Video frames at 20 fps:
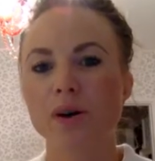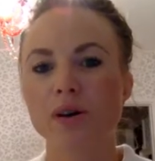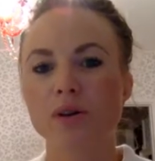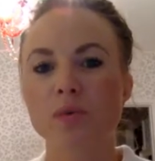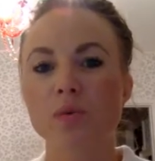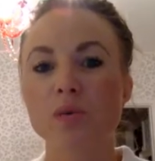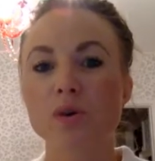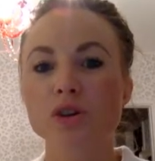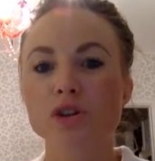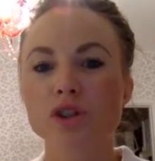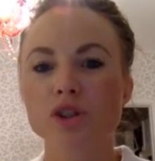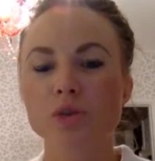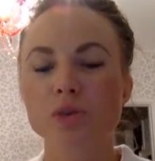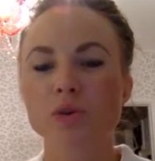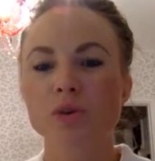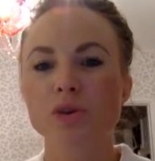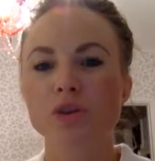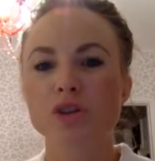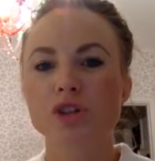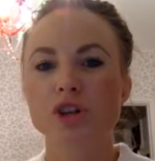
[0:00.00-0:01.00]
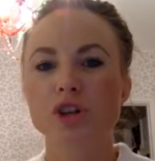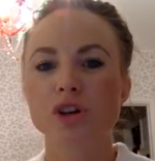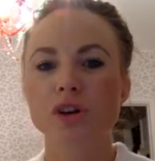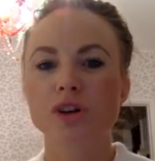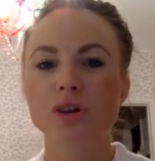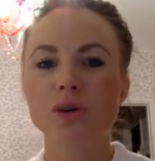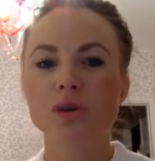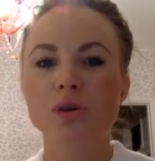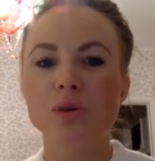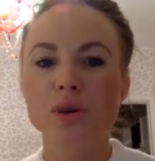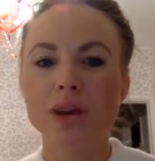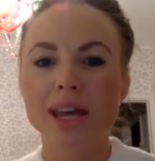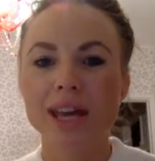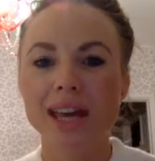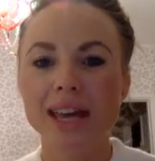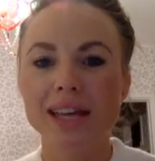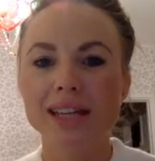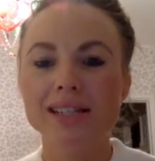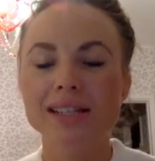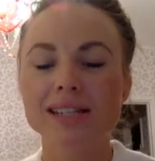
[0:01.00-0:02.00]
what you want to
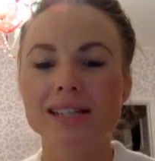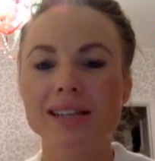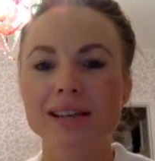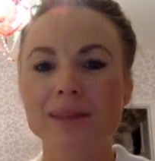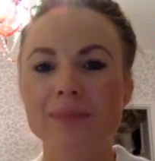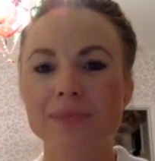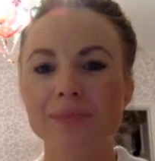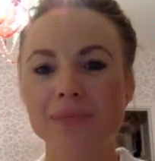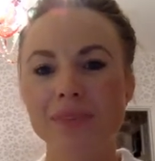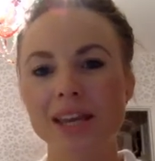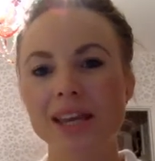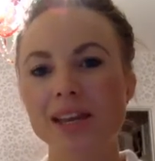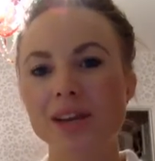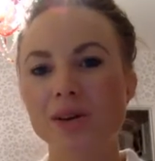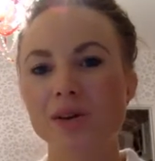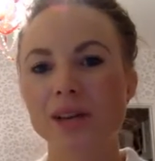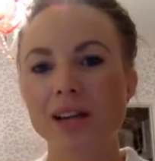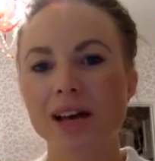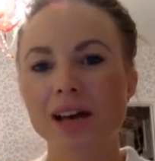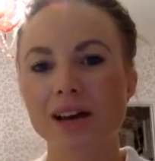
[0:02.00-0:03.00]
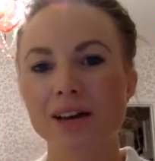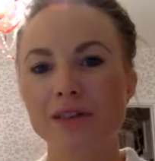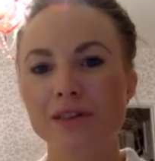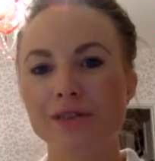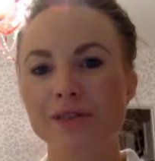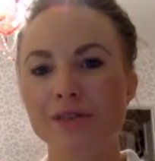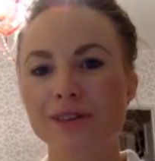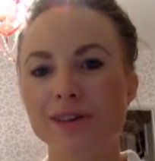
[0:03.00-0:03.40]
create in your life.